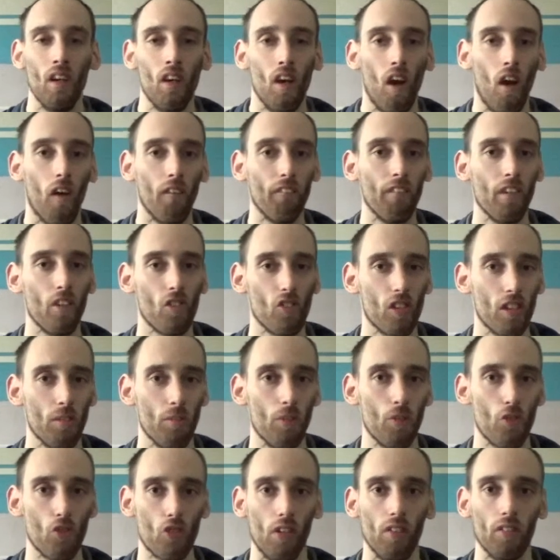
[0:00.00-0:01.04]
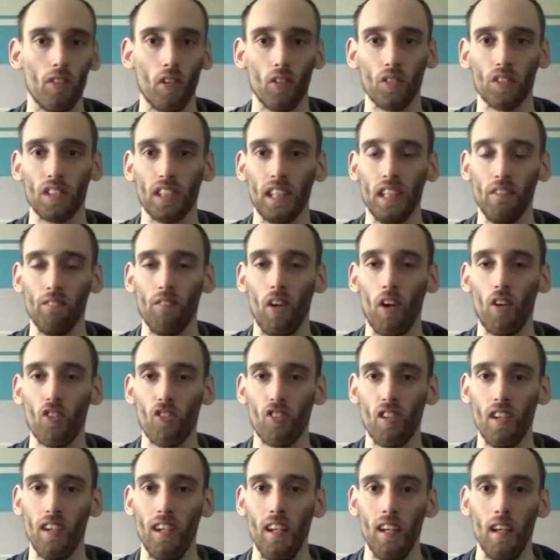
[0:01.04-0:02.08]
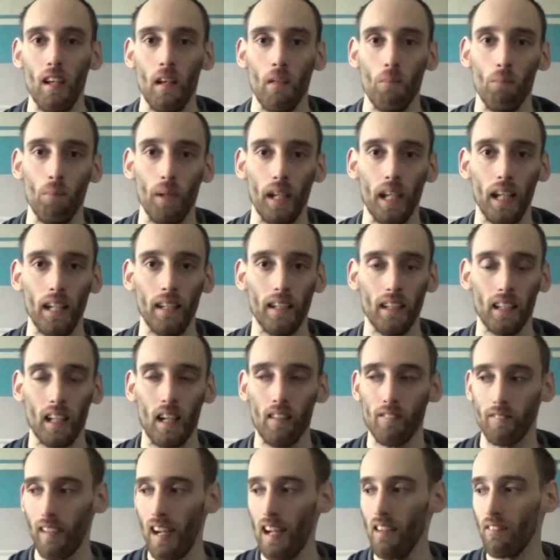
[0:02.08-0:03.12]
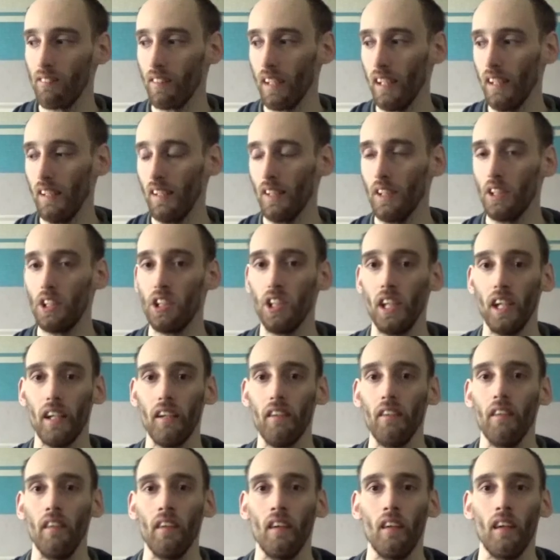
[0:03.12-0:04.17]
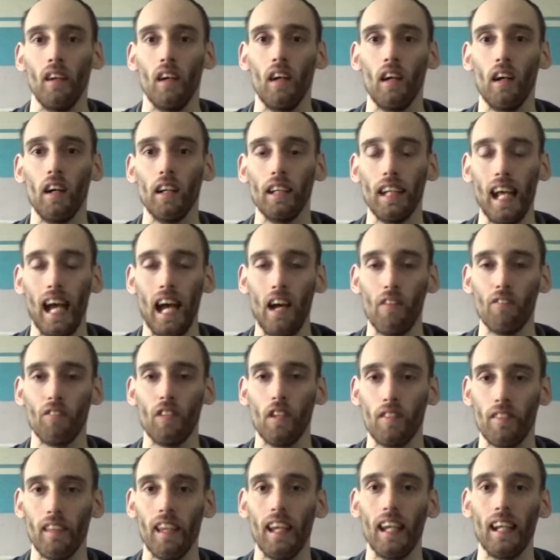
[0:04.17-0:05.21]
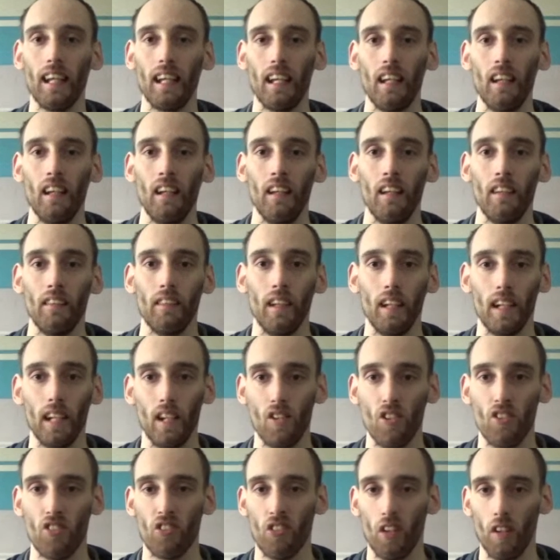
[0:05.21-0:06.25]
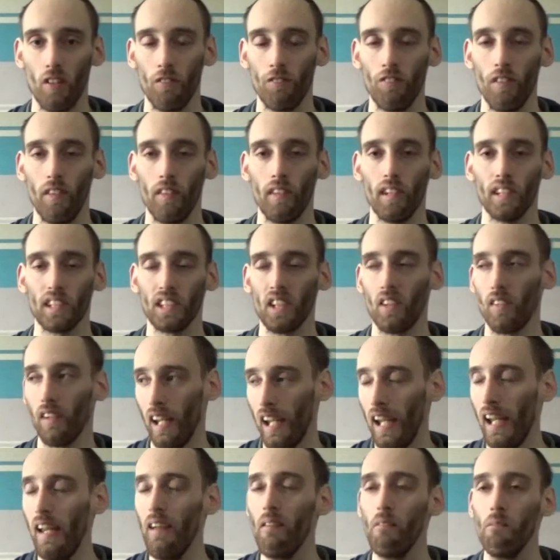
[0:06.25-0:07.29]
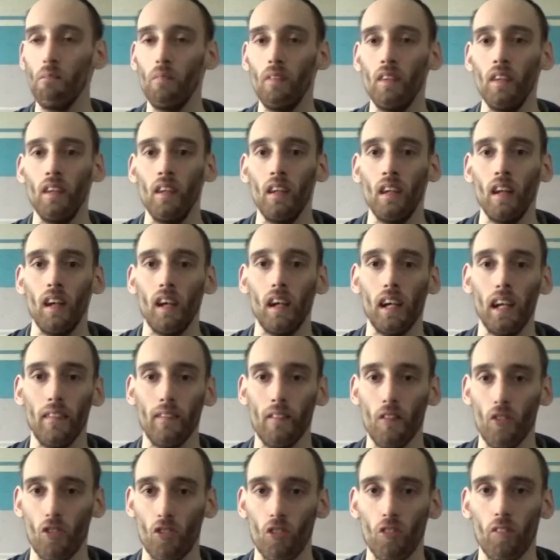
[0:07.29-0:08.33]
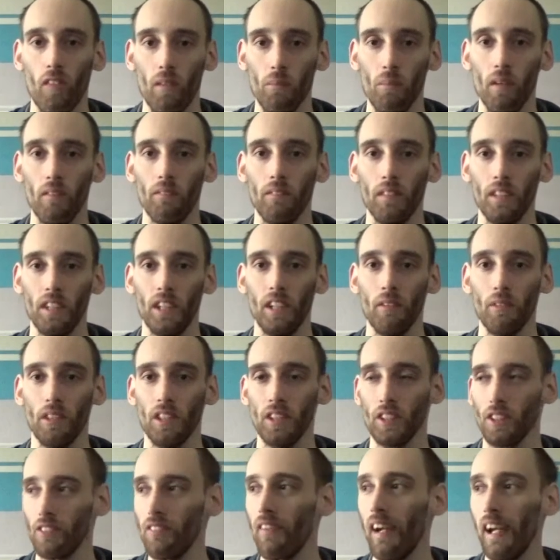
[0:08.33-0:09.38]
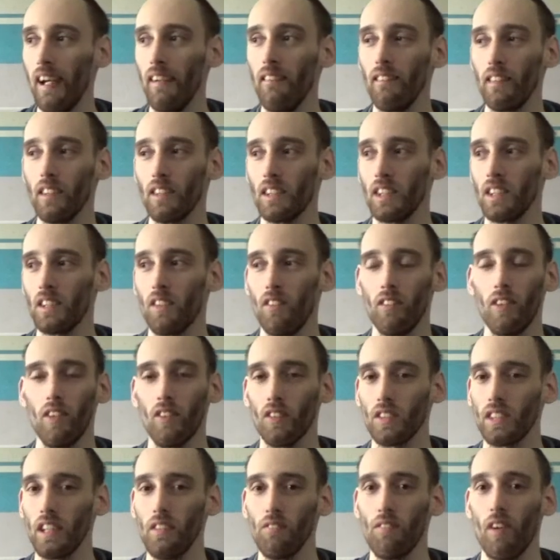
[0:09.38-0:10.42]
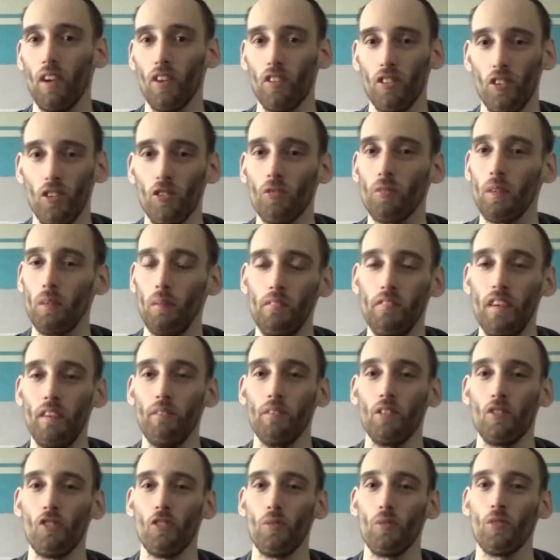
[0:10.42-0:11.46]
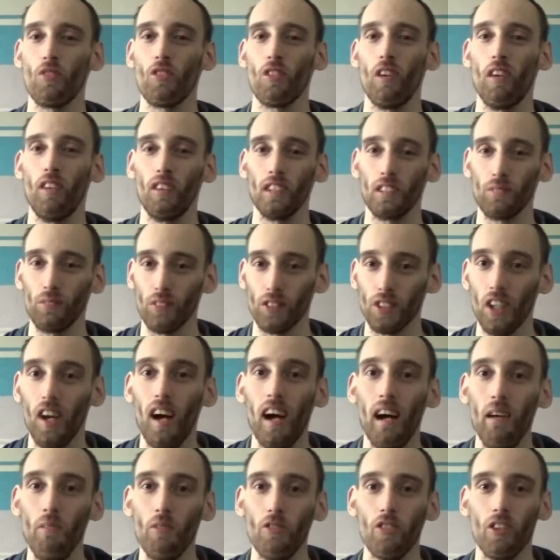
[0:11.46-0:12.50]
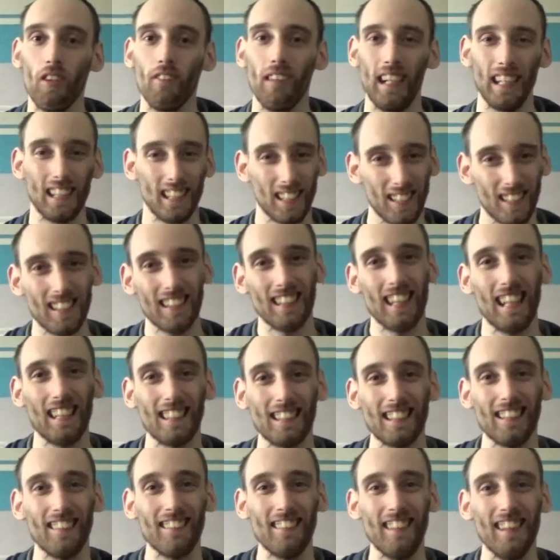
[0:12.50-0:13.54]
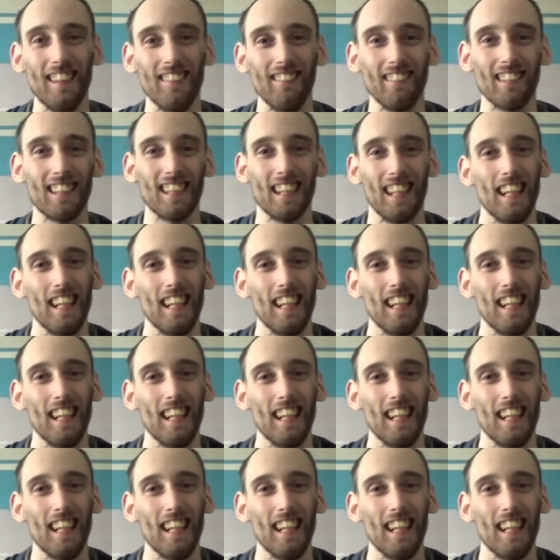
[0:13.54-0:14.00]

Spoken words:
Obviously, with Stone Cold Steve Austin being the cover athlete this year, you have to think that it is going to focus on him in the story mode this year, which is great, because Stone Cold Steve Austin is one of my favorite superstars of all time. So that's good news.